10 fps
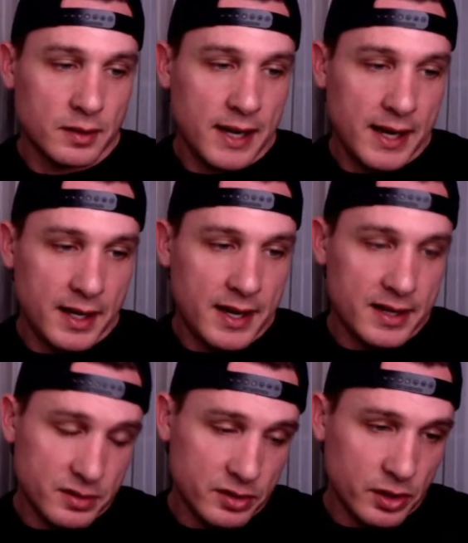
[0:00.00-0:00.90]
And it
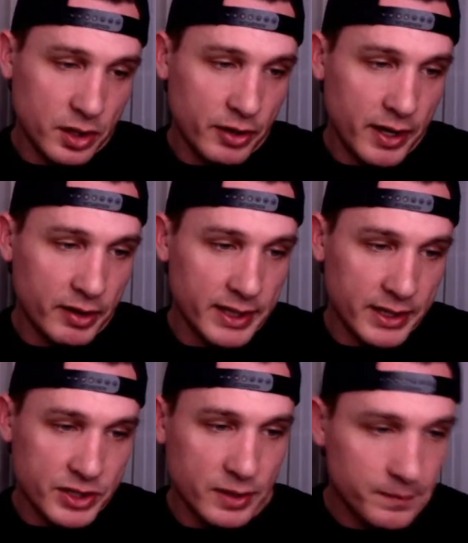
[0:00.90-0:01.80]
has a greater
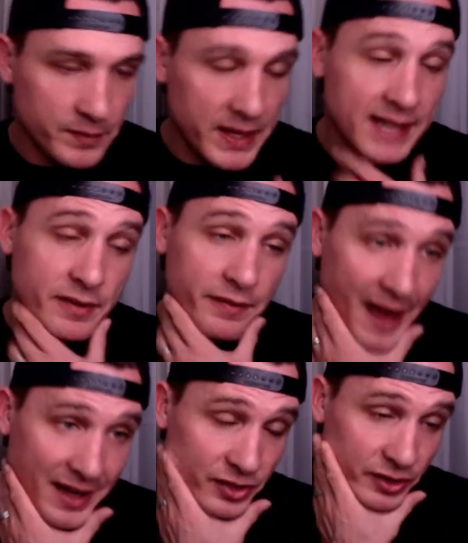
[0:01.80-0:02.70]
addiction. And it's a
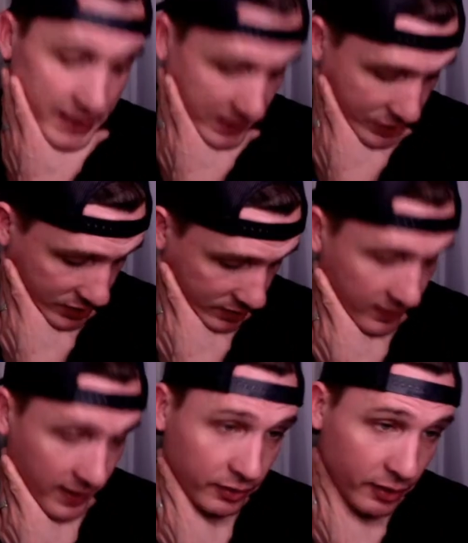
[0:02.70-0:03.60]
faster addiction
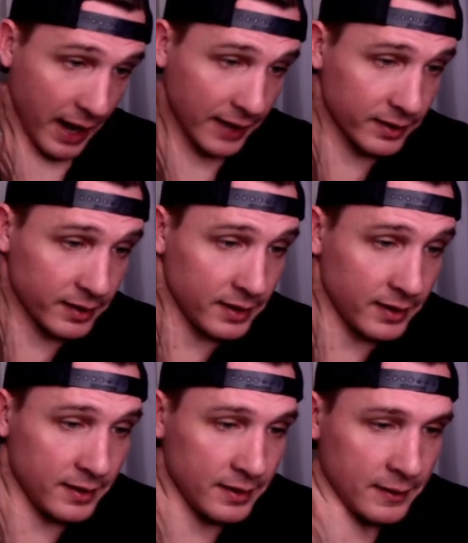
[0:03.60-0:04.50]
than crack.
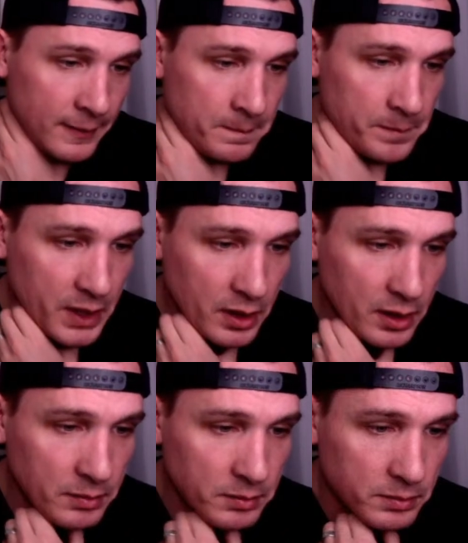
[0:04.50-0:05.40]

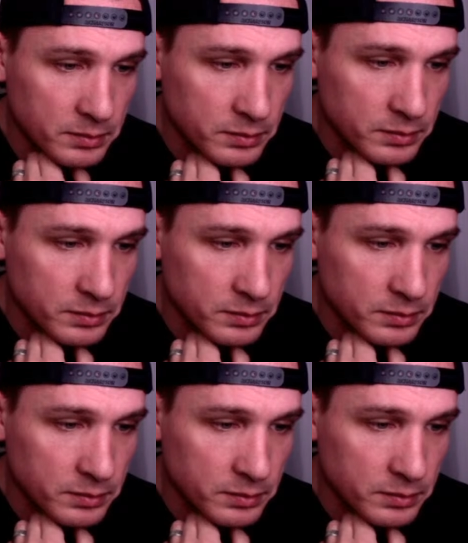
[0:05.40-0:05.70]
Um,